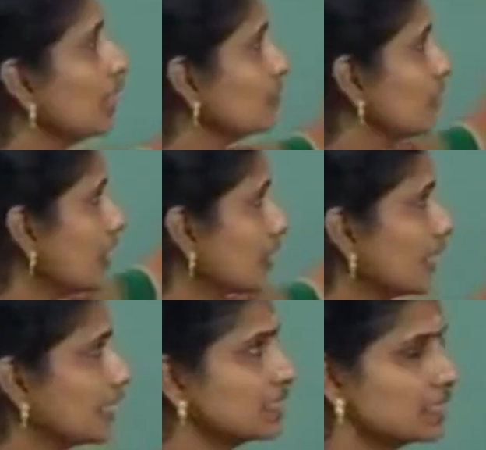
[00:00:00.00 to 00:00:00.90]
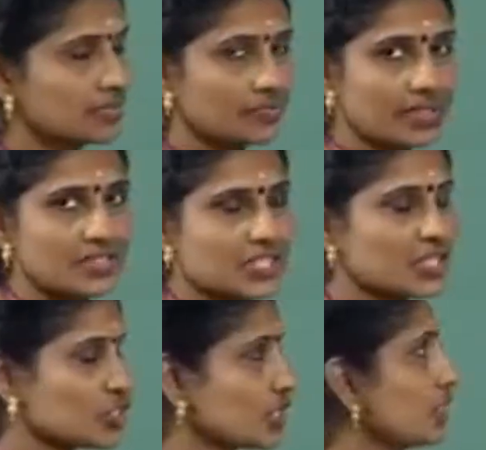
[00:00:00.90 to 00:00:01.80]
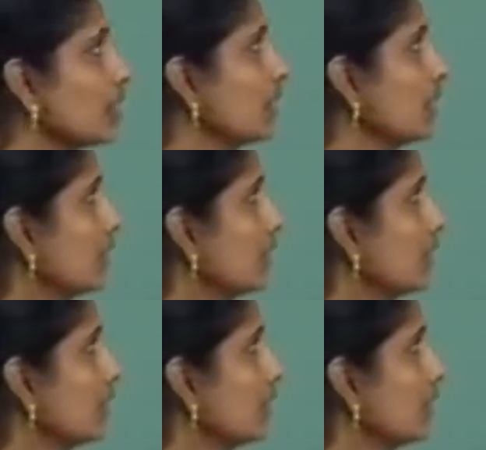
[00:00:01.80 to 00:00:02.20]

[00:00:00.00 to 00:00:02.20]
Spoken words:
we are getting the different section.